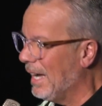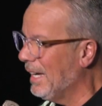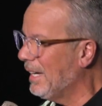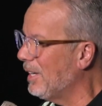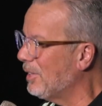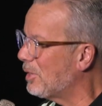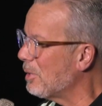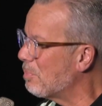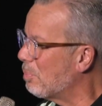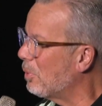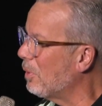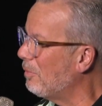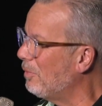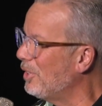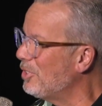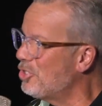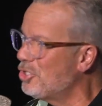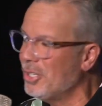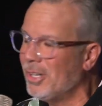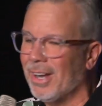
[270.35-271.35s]
I get the
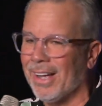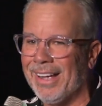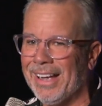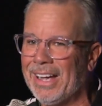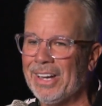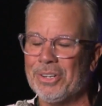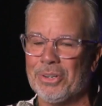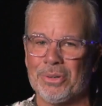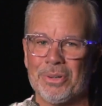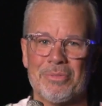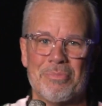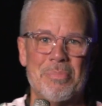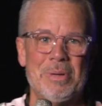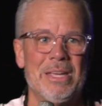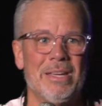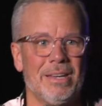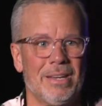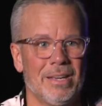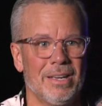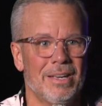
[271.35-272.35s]
privilege and honor of
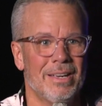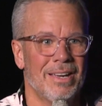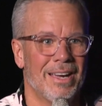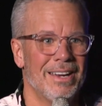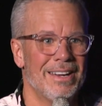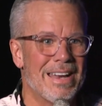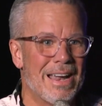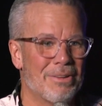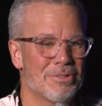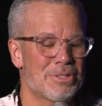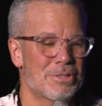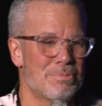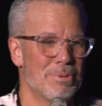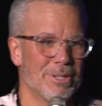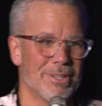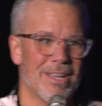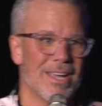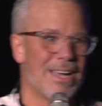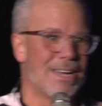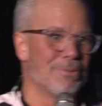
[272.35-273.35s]
being
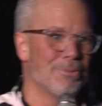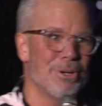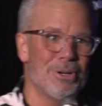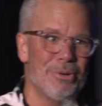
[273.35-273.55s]
announcement guy,